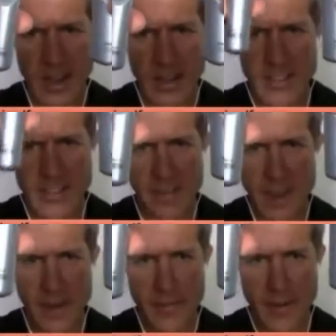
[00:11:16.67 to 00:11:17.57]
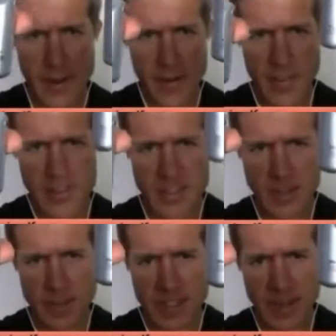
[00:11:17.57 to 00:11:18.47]
This is the microphone and this is
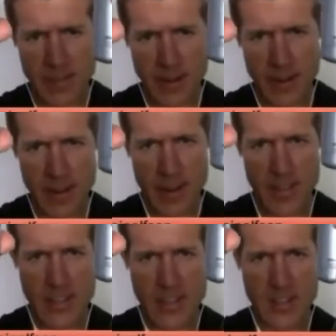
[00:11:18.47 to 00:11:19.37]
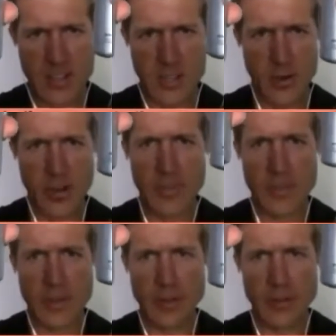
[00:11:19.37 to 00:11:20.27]
the receiver. This Sony
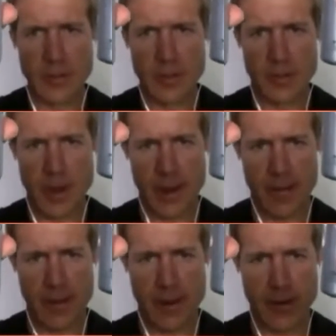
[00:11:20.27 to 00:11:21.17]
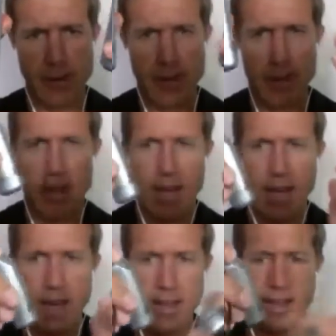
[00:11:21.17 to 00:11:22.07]
Bluetooth microphone,
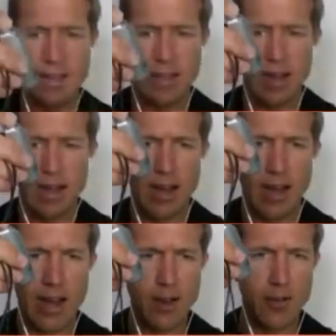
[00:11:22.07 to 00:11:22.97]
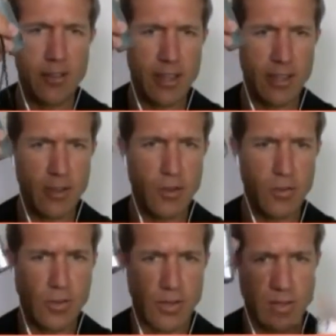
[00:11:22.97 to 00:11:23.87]
and I know that
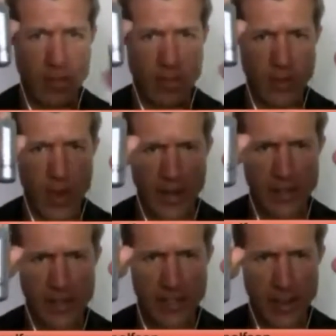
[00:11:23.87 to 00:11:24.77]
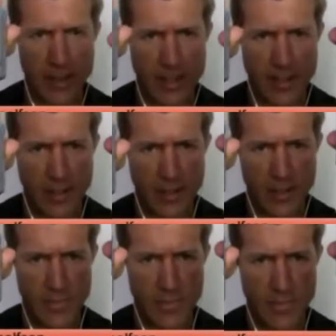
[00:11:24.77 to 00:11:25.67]
you actually sell this on
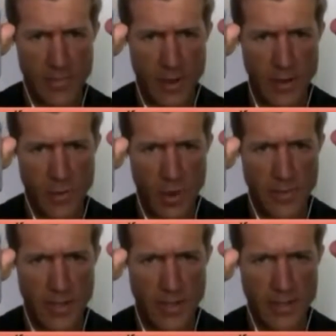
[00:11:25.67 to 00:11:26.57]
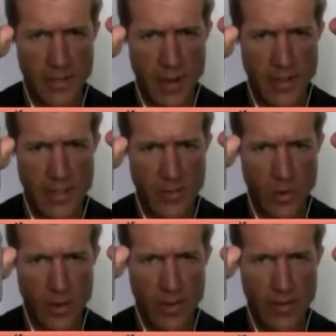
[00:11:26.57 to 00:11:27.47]
your website too, right? This is
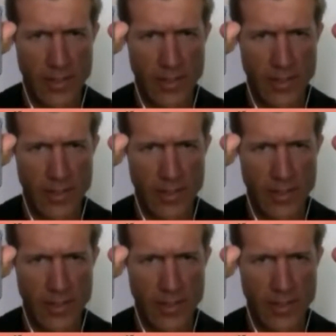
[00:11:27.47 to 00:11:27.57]
one of